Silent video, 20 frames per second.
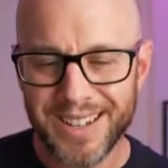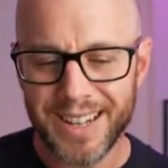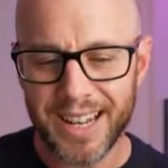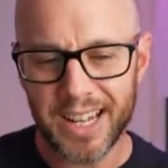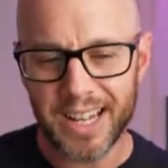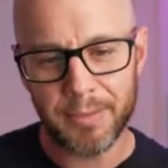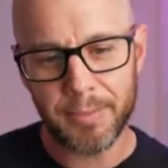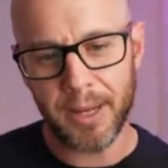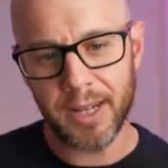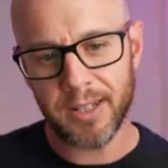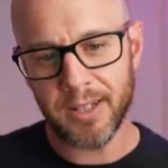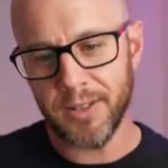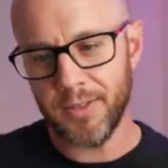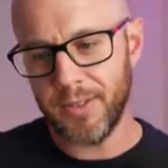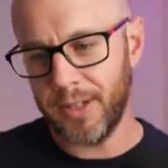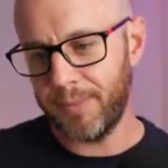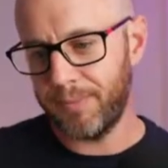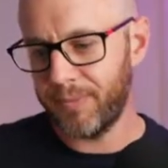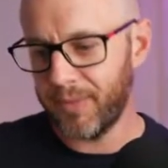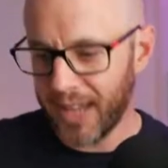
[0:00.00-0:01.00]
aspects of
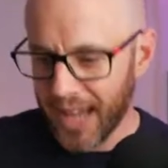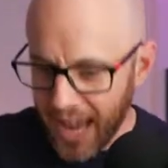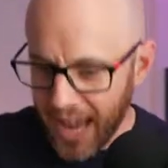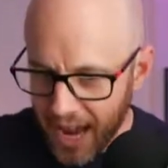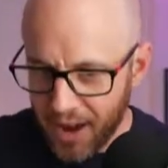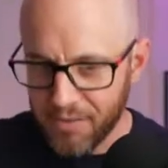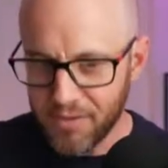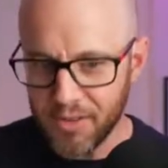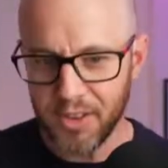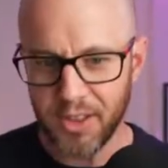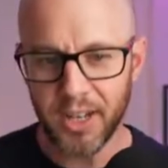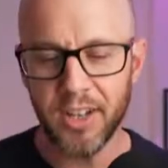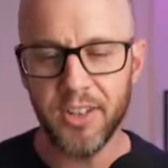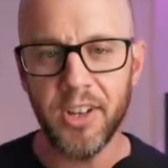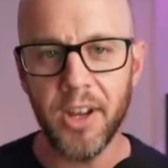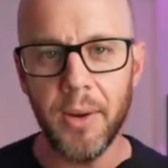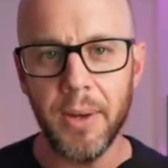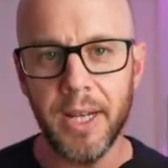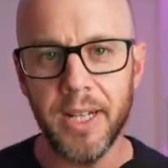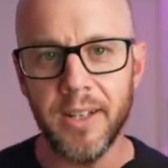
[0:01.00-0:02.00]
it. Everything is
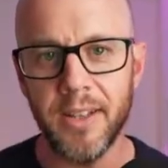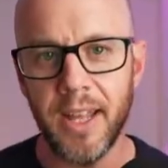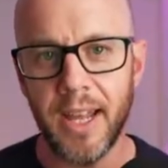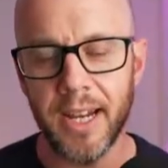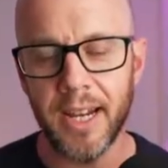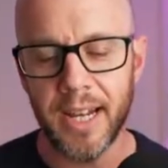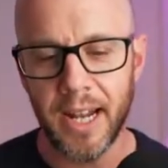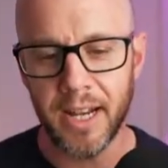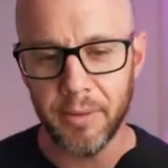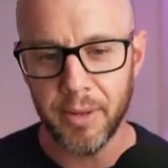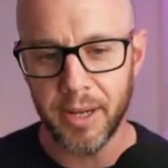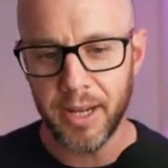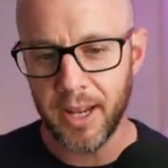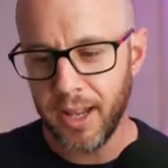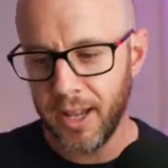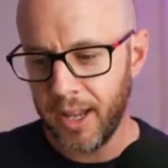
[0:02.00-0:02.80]
going into that academy.